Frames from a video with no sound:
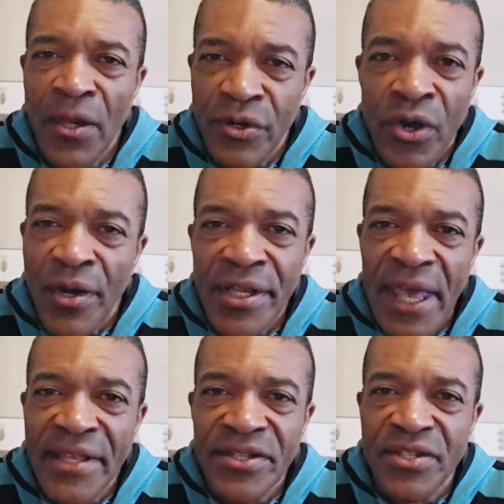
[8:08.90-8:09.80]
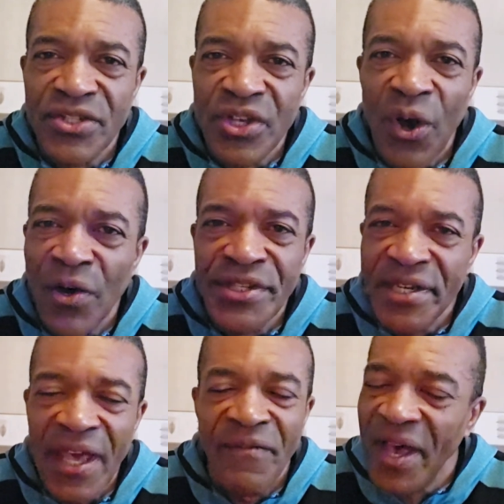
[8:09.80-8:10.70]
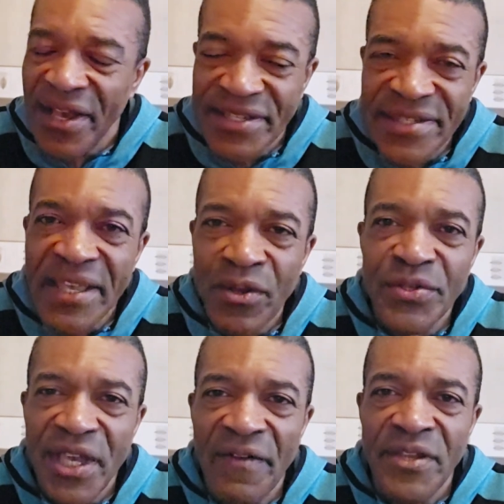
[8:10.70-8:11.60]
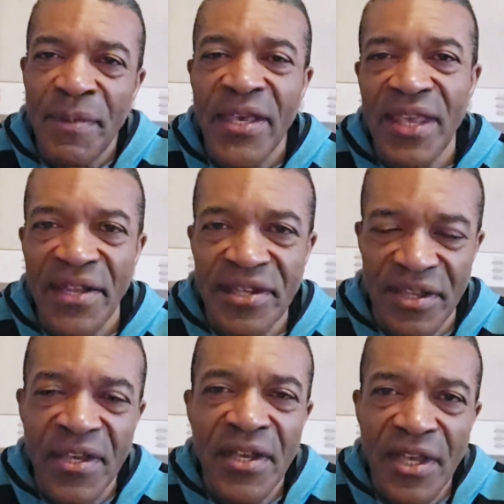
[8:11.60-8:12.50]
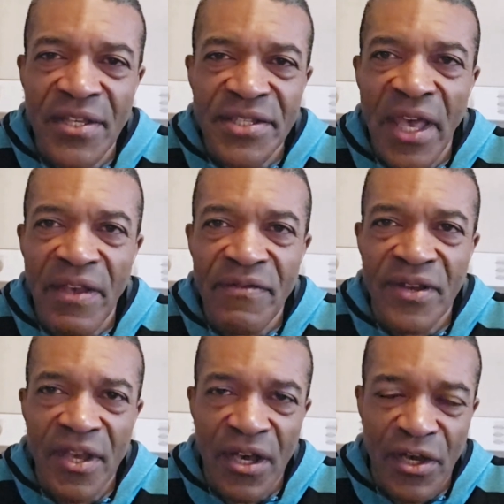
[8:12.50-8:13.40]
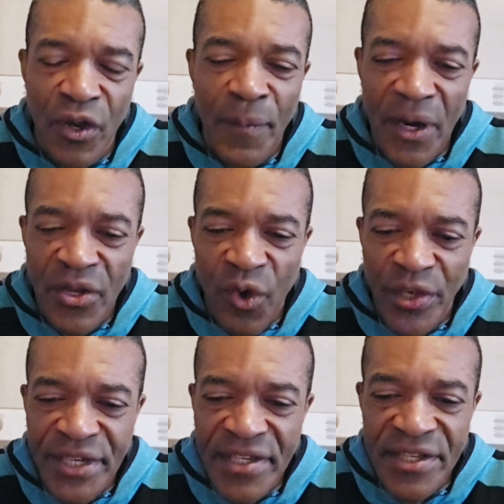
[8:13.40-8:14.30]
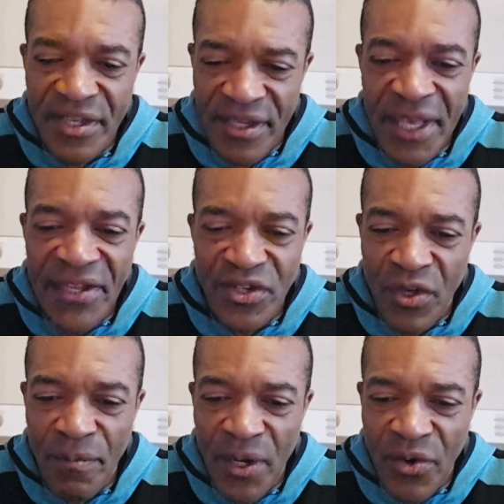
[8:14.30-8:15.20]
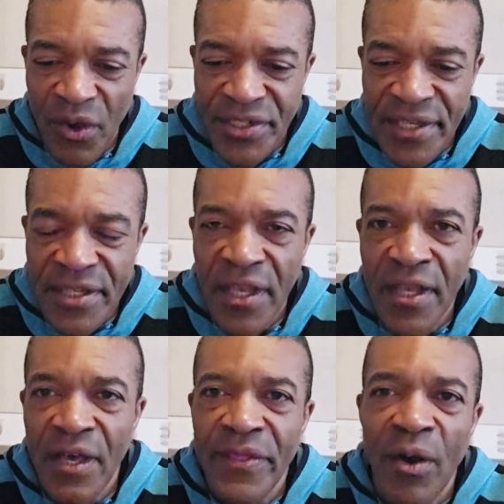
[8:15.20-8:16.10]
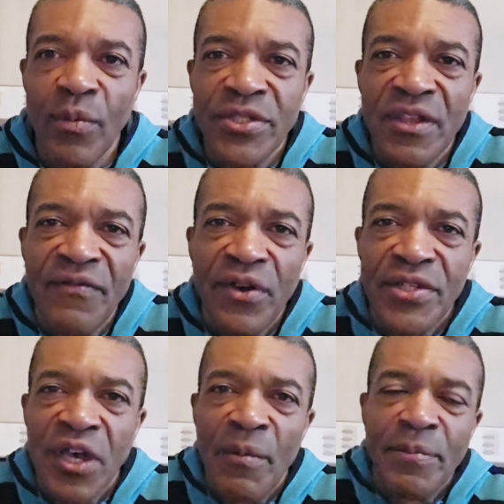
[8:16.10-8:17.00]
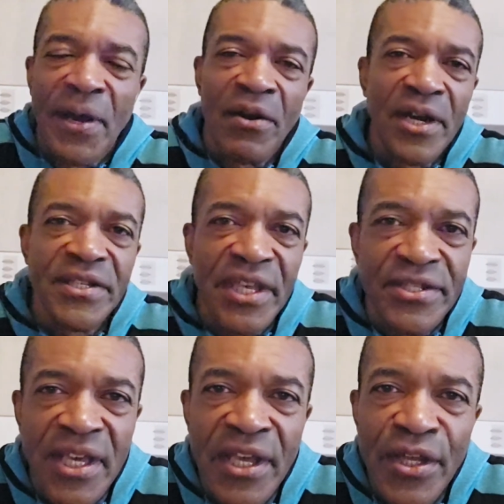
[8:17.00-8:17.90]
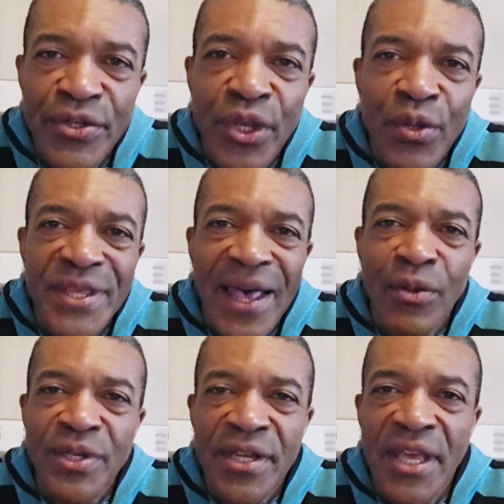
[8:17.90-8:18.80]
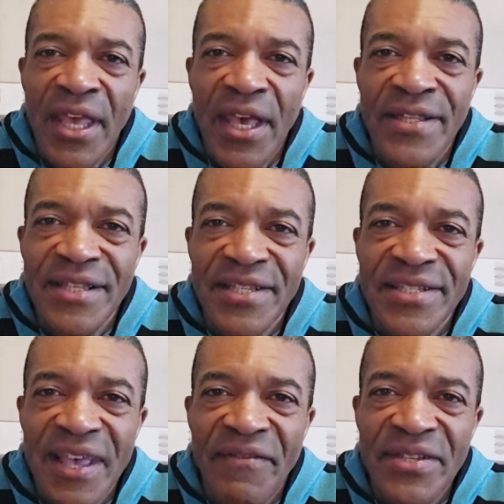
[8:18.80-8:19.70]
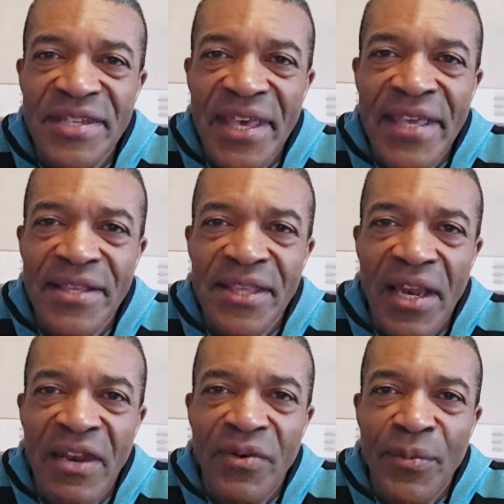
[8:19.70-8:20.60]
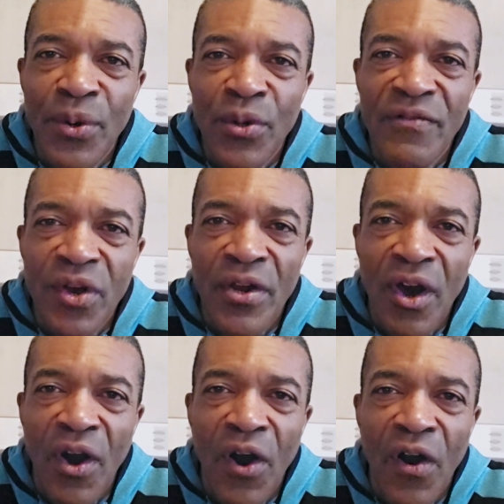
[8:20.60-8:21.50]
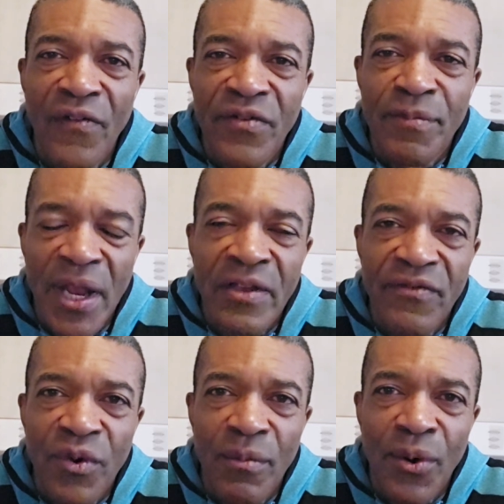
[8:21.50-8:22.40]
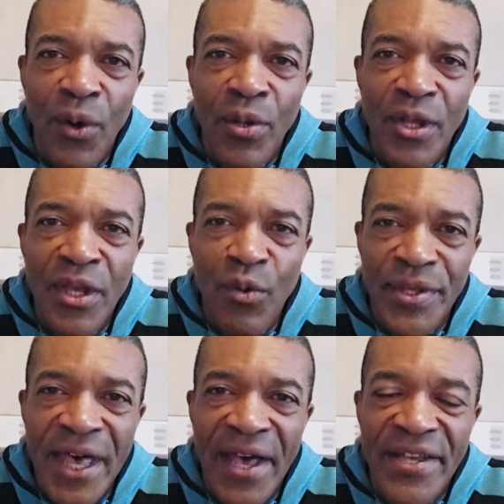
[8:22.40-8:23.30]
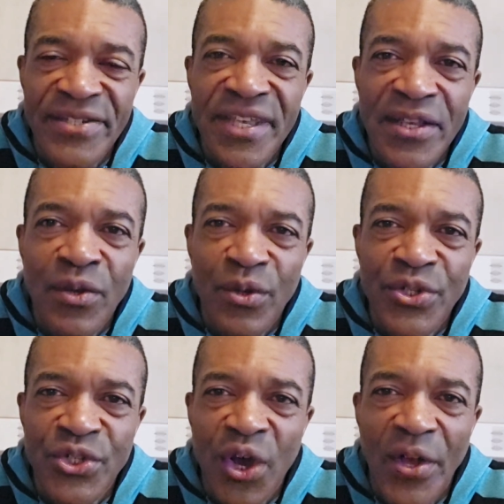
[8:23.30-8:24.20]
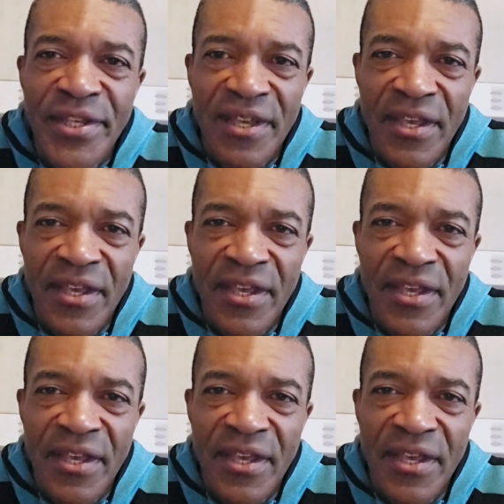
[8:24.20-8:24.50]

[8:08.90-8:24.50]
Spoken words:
none against. Saar didn't have a single save to make. He had to save a couple of crosses, catch a couple of crosses, and that was the first time apparently since 2017 that Liverpool have gone a half of playing football without a single shot,